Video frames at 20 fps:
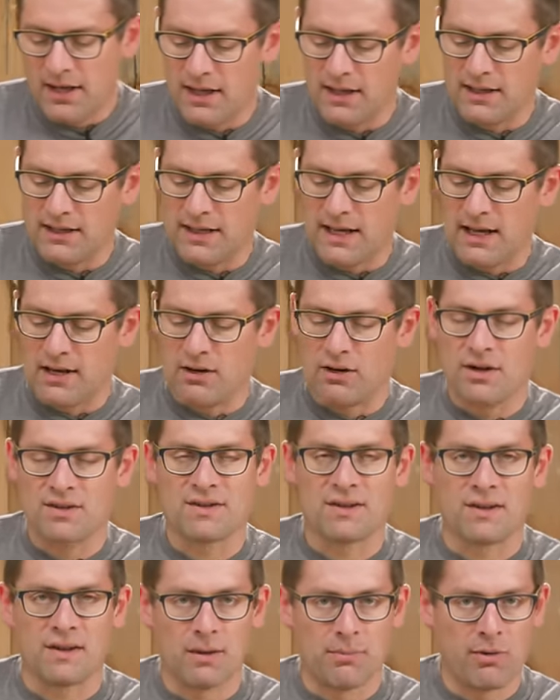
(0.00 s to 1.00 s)
indicator,
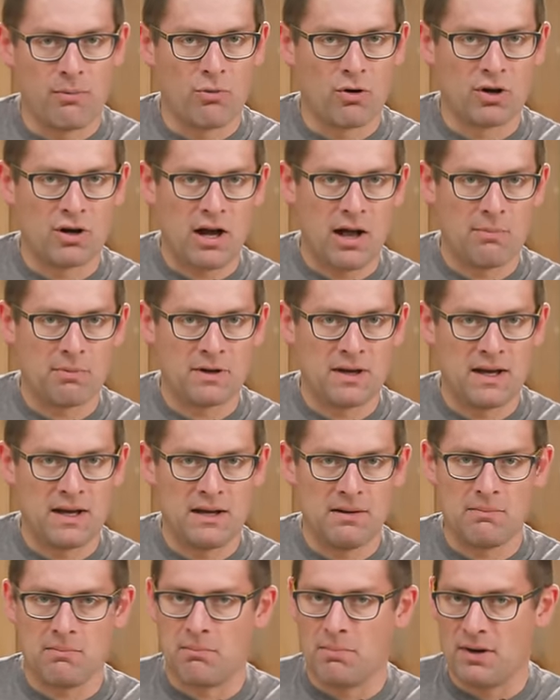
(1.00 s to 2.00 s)
it's a little bit more
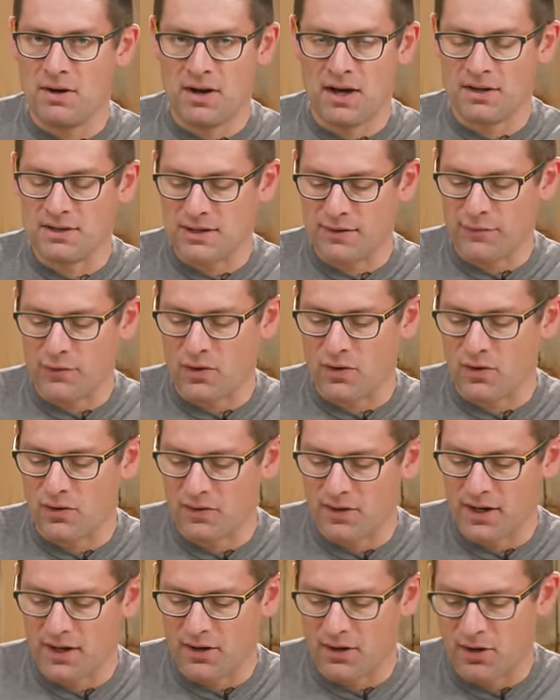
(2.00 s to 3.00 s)
complicated, but not
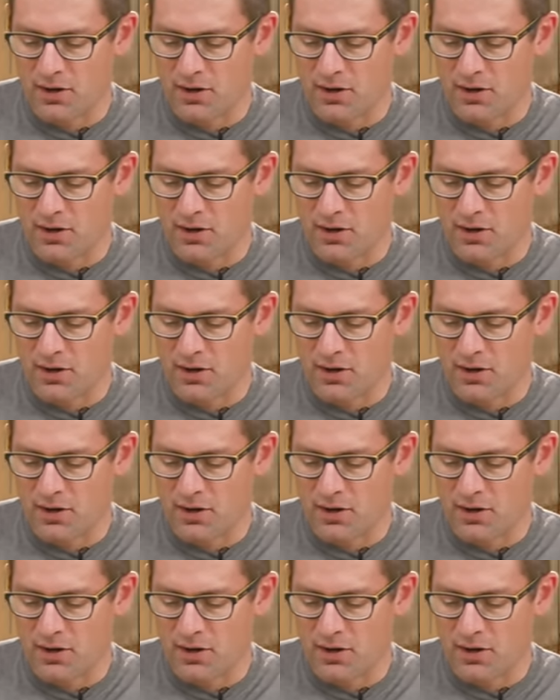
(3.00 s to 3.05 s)
difficult at